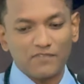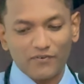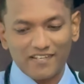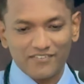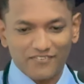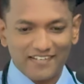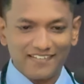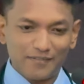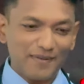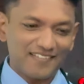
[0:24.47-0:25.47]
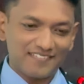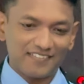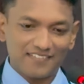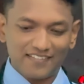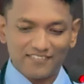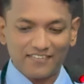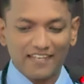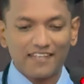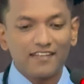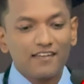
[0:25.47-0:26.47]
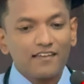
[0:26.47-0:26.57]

reiterate the basic things. Okay.